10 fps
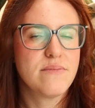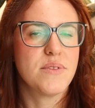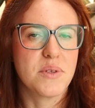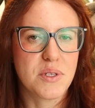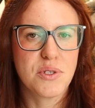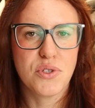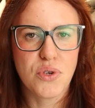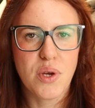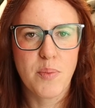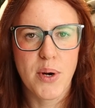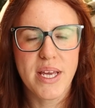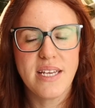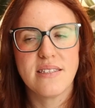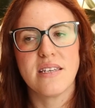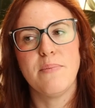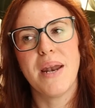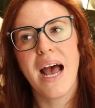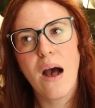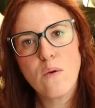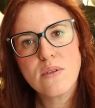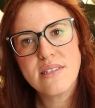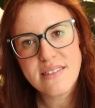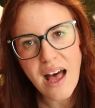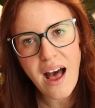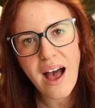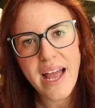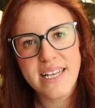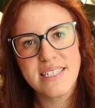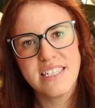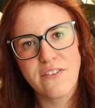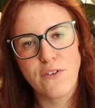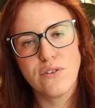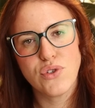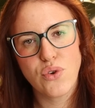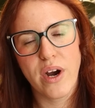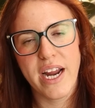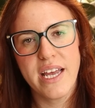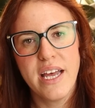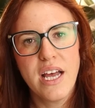you can control it pretty easily, but outside is a different story.